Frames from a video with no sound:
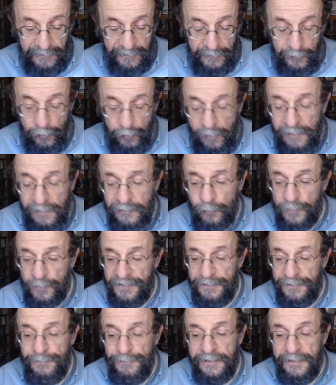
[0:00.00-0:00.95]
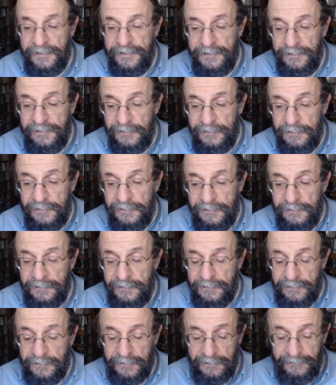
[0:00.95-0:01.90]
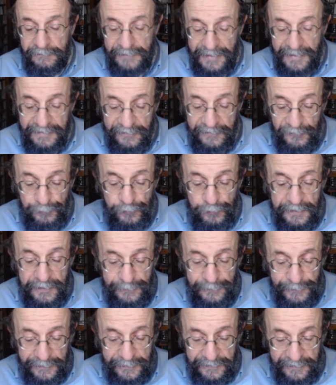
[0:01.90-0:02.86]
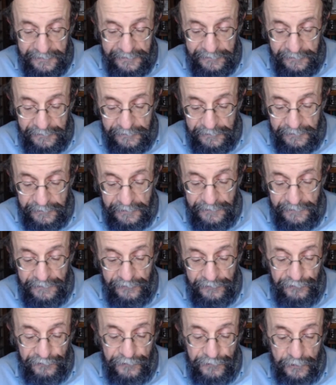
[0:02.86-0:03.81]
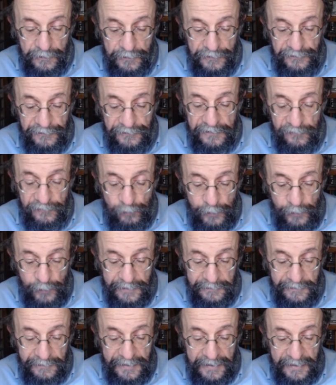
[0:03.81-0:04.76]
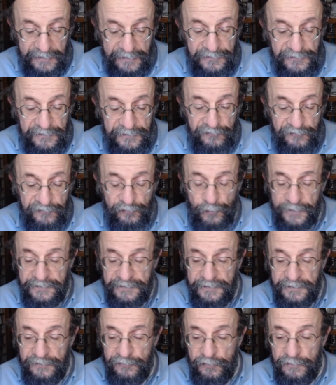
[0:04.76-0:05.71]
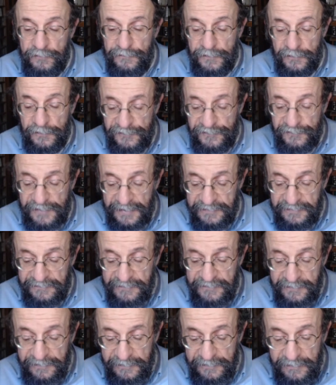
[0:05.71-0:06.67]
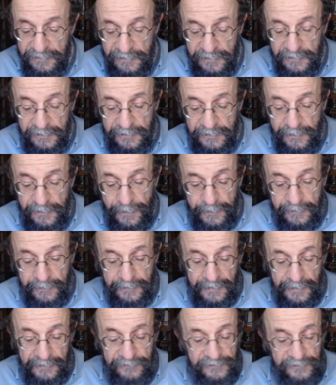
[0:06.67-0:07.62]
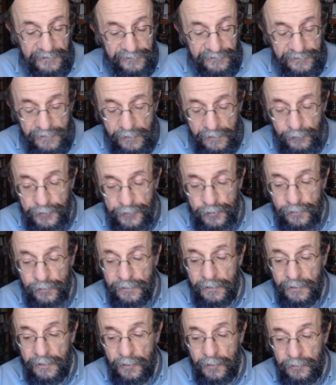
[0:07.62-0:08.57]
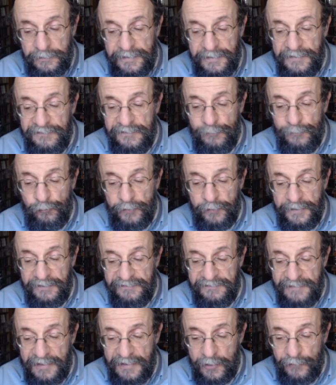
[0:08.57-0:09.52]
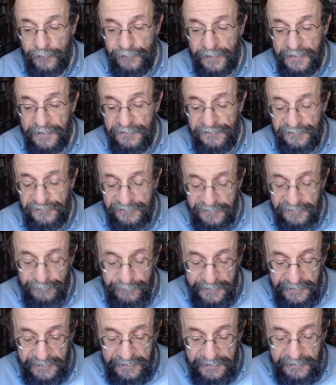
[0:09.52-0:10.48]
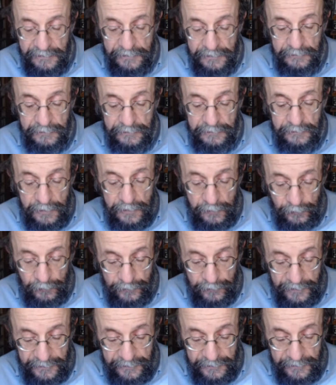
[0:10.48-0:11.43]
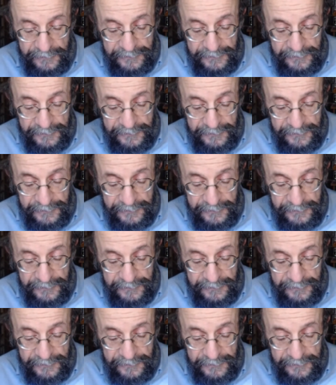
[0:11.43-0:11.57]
along with me, that is prohibited in this verse as well. Exodus 22, verse 19. God says, no, you are only to bring sacrifices to me alone.